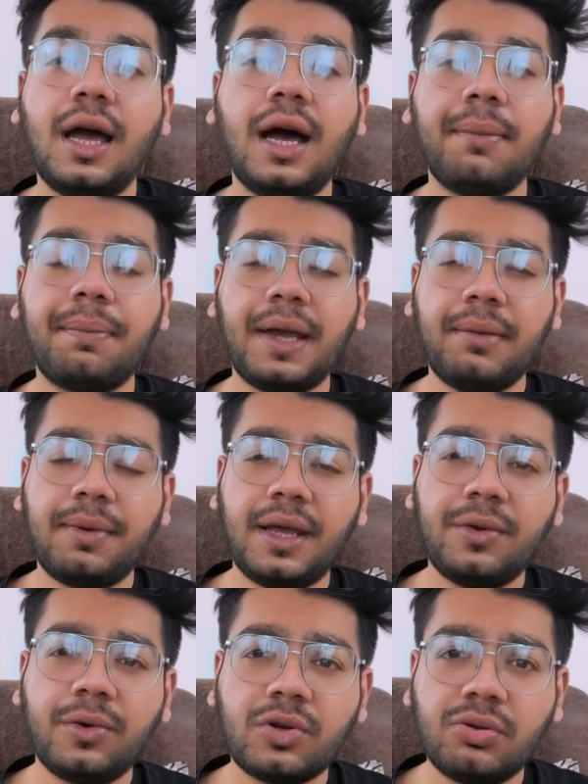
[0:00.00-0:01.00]
A
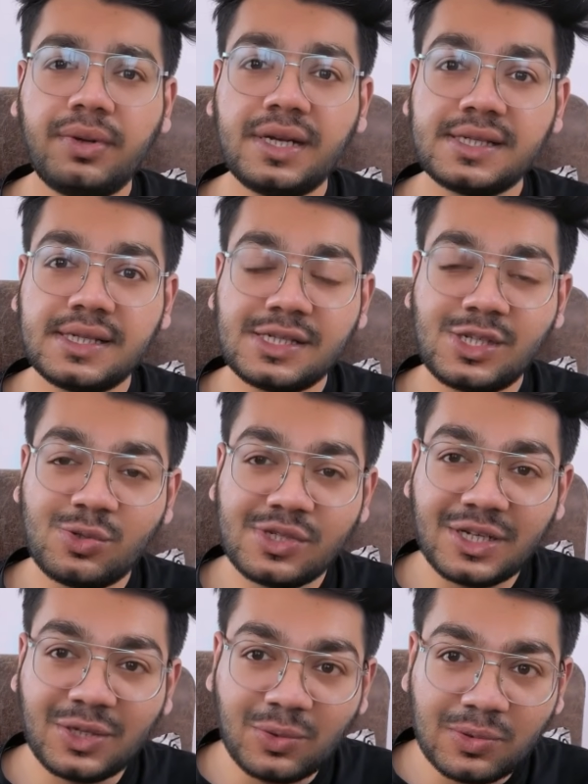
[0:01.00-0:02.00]
pipeline automates this
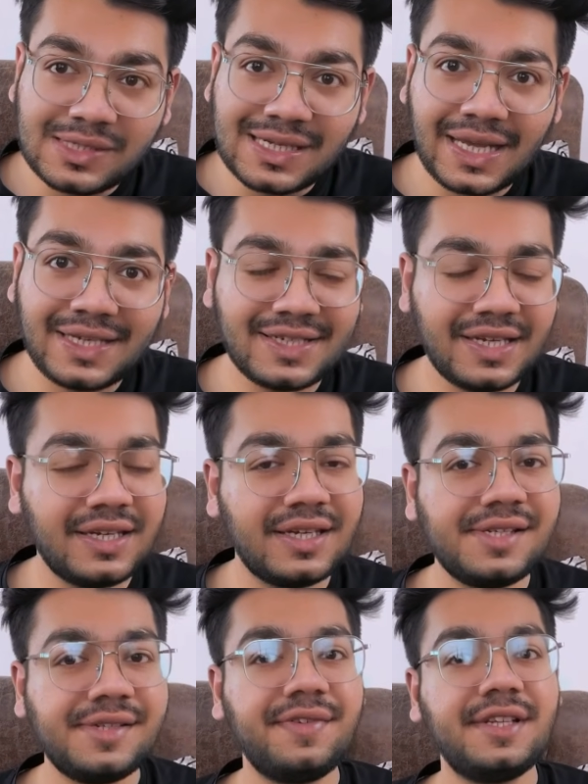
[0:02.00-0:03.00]
using tools like
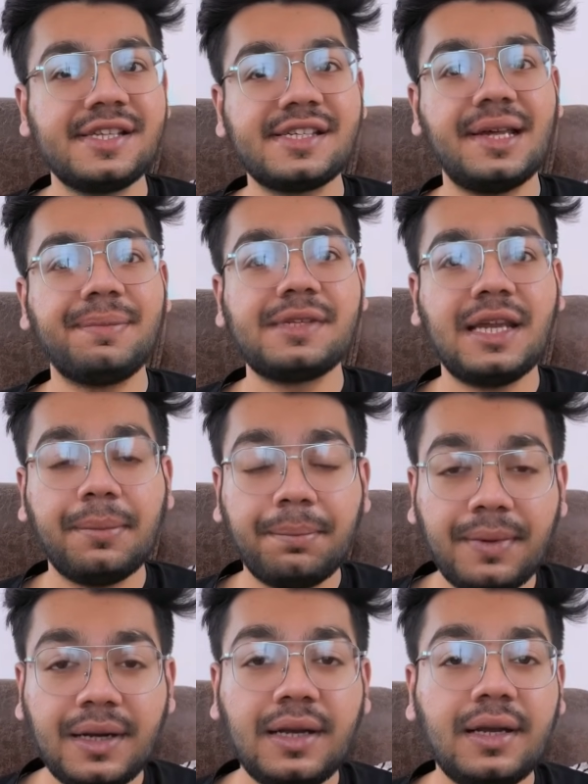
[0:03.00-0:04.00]
Jenkins with steps like
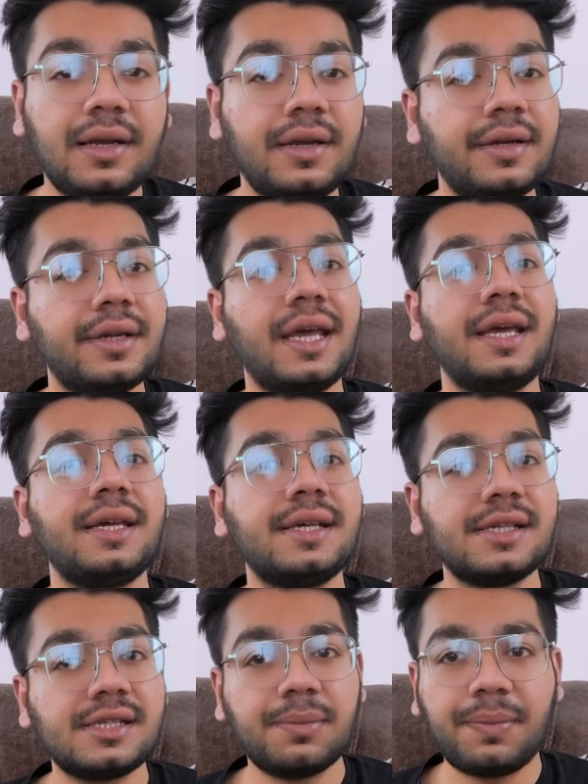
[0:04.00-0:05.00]
build,
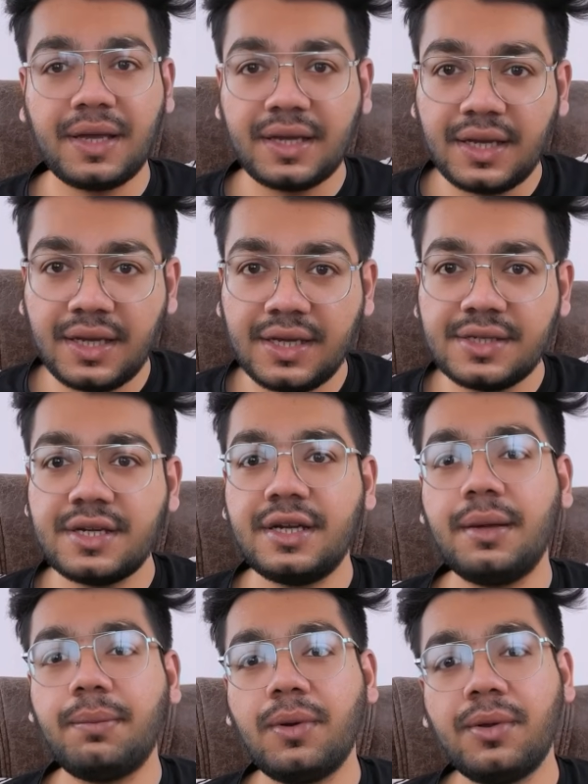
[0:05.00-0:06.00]
test, package
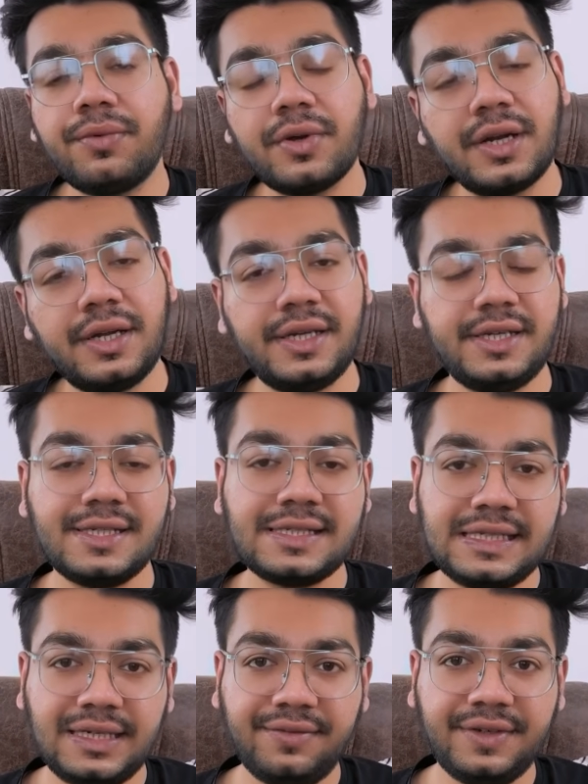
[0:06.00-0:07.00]
and deploy for continuous
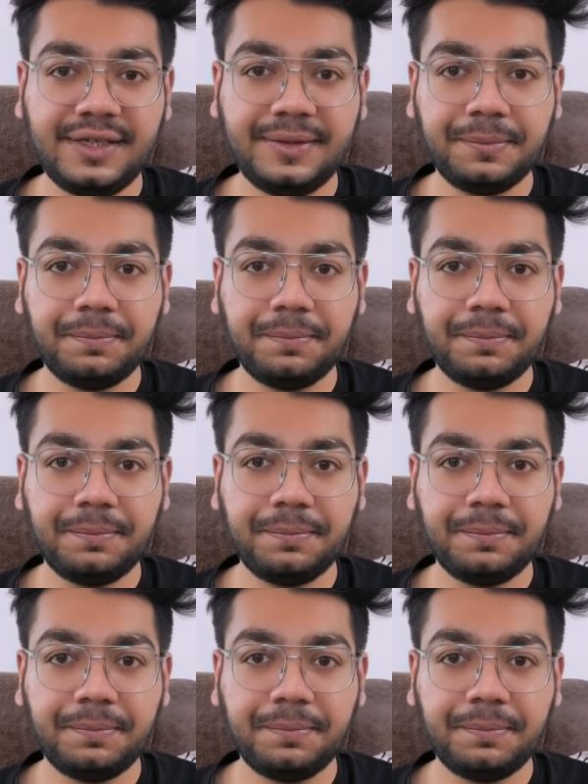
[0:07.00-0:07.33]
delivery.